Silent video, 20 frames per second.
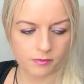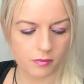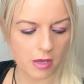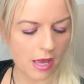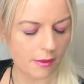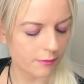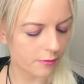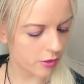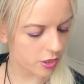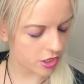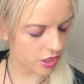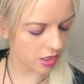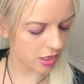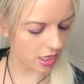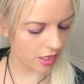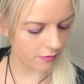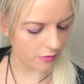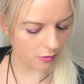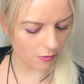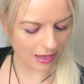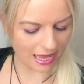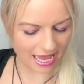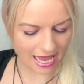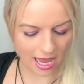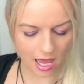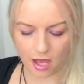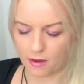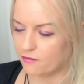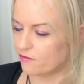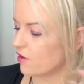I'm pushing you
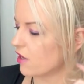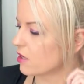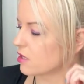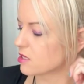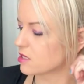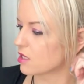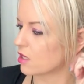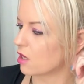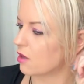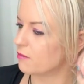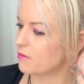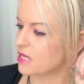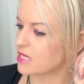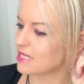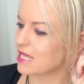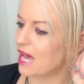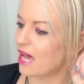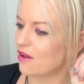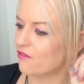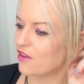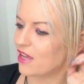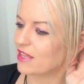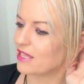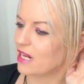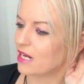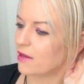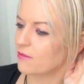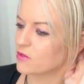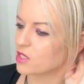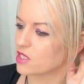away, I'm focusing on myself, and
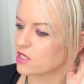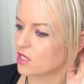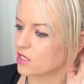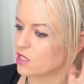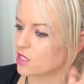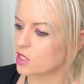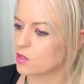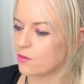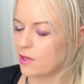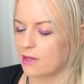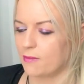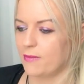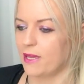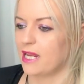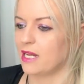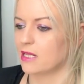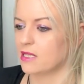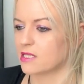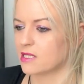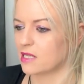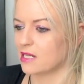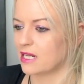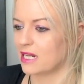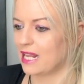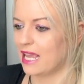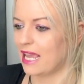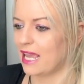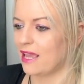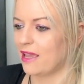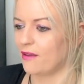then I'm just going to sweep in and
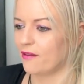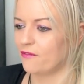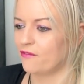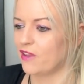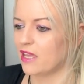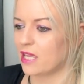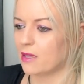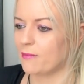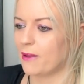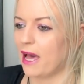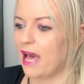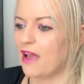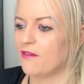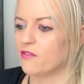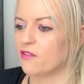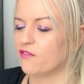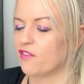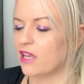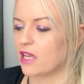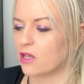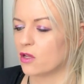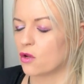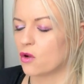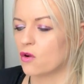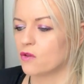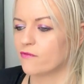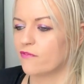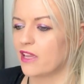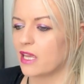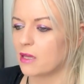suddenly think about everything,
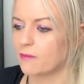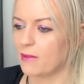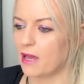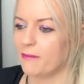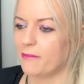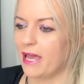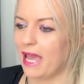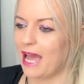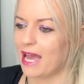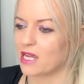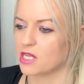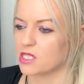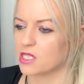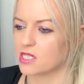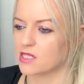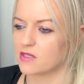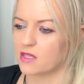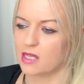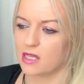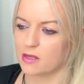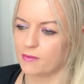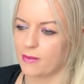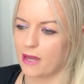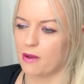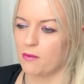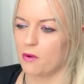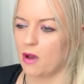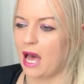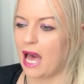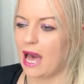think about my actions, think
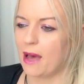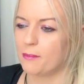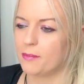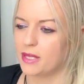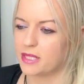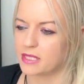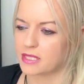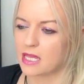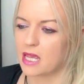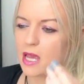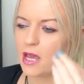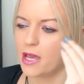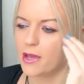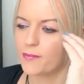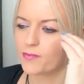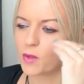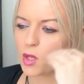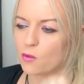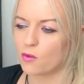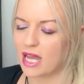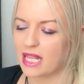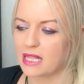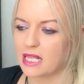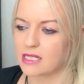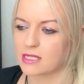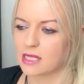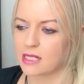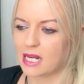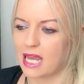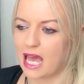about what happens. When that's
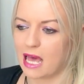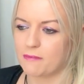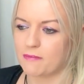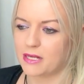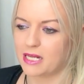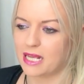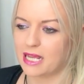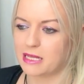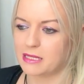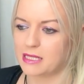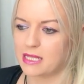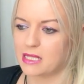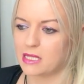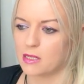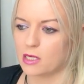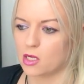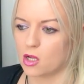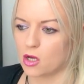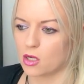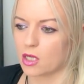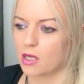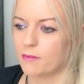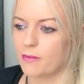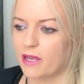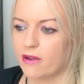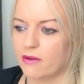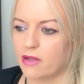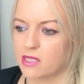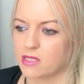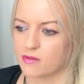going to happen is in the longer
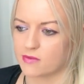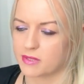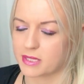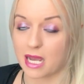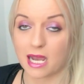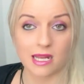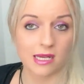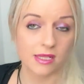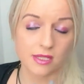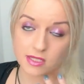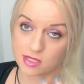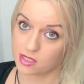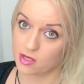periods of silence.